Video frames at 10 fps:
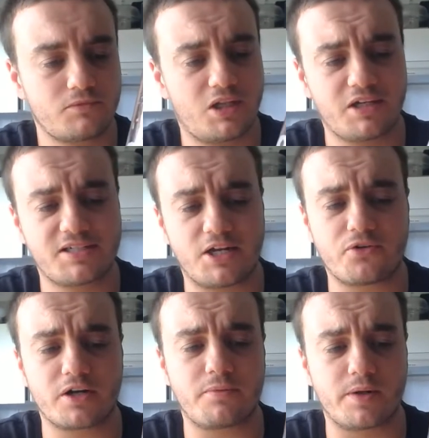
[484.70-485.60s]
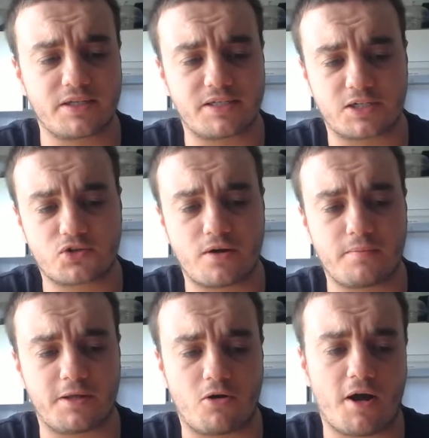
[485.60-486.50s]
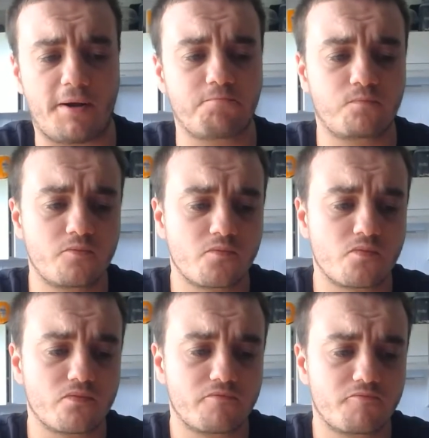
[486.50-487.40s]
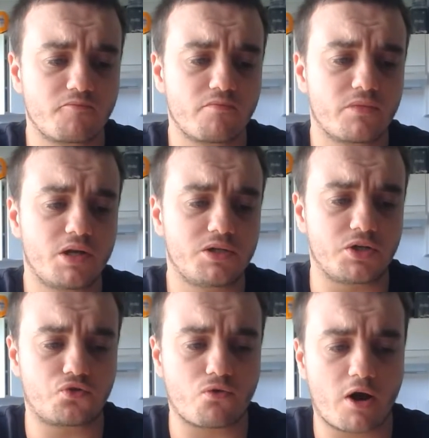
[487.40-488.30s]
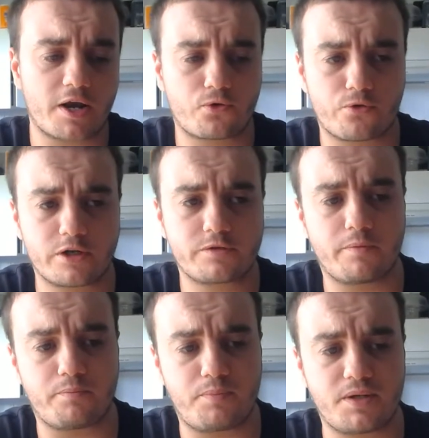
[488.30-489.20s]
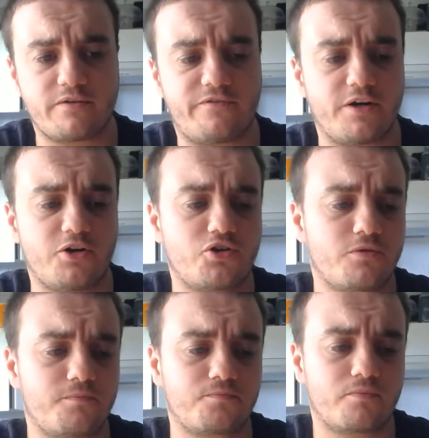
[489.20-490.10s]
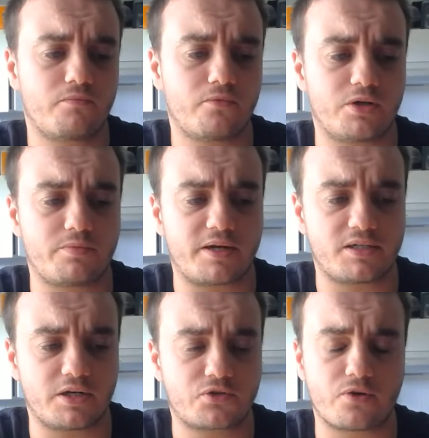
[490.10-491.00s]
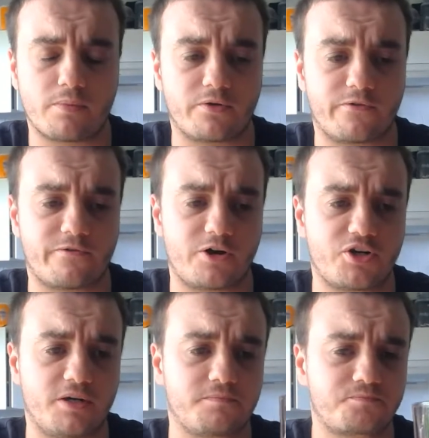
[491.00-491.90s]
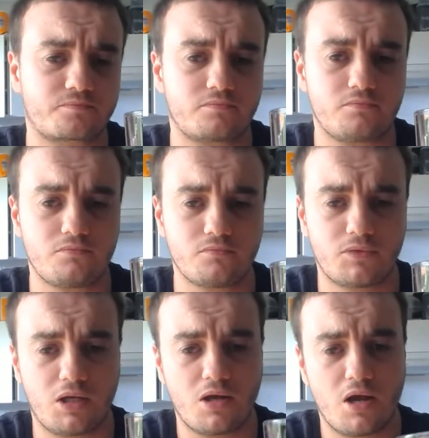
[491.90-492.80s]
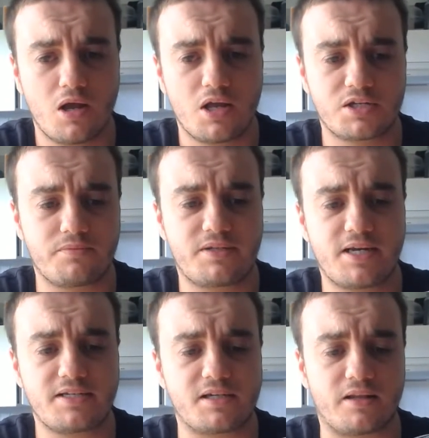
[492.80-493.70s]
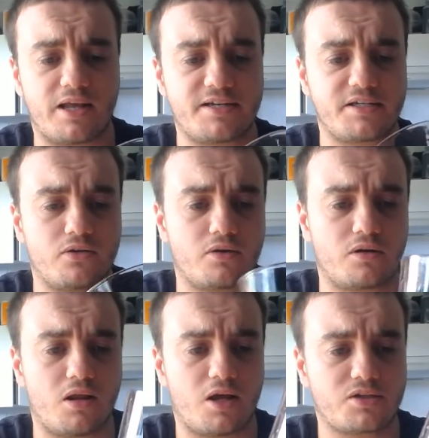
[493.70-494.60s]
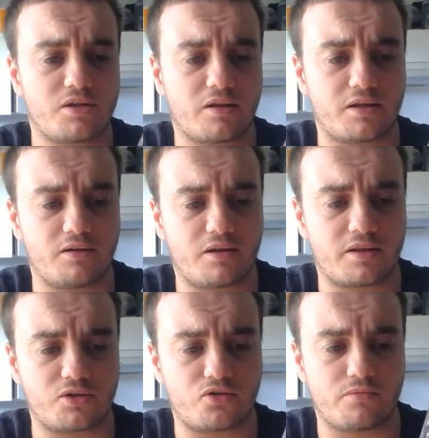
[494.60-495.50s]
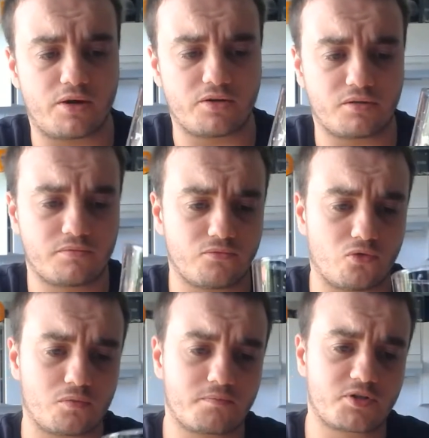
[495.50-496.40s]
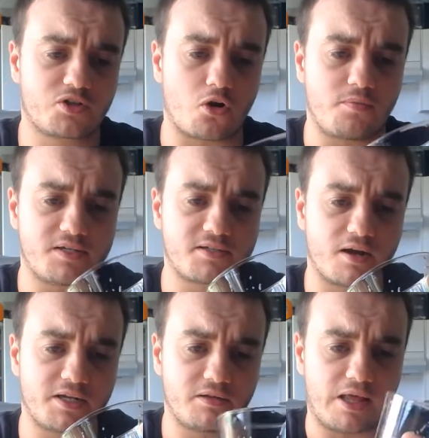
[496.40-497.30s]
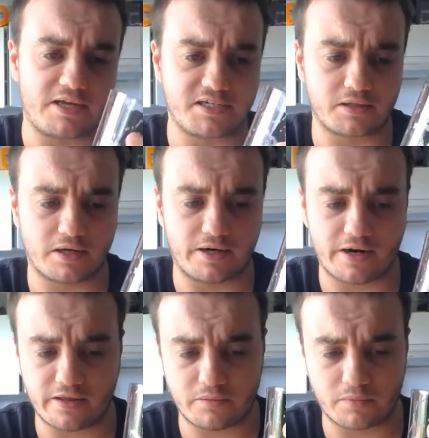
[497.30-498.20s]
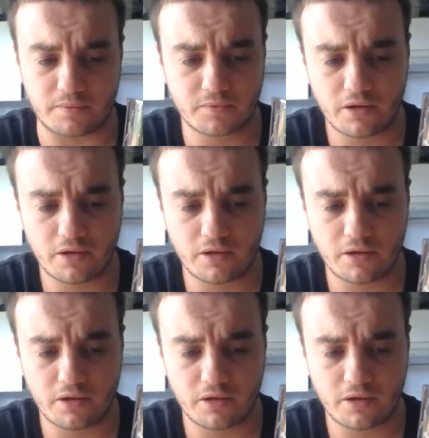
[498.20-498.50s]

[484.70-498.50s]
Like I said, drinkability is extremely high. It's a dry, crisp, bitter finish, which makes it extremely refreshing. Some decent lacing on the glass, nothing too major. More soapy, suddy lacing than anything, but...